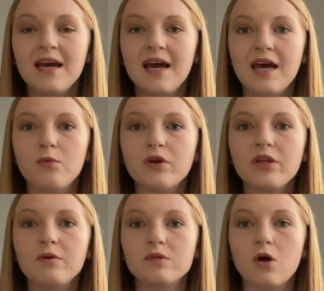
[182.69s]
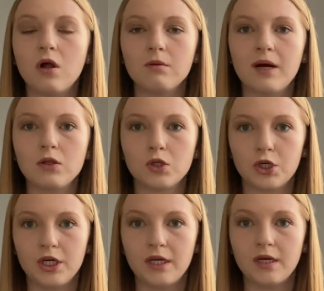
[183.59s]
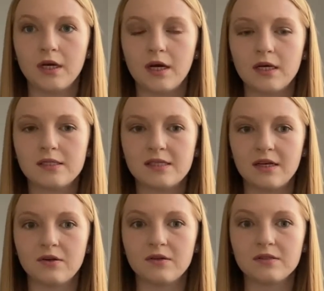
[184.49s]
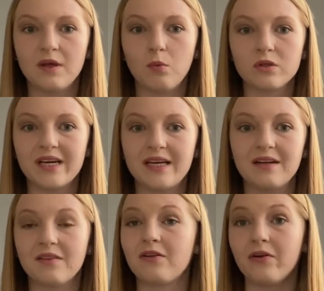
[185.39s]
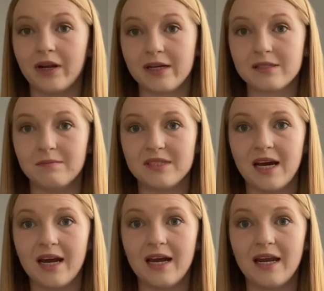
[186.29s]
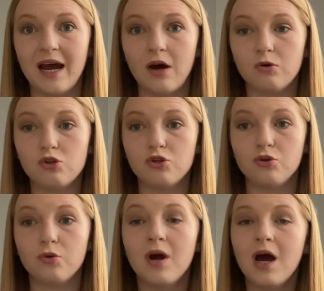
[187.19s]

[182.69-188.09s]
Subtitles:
And really it was all about learning skills that we'll take into the clinic someday and how to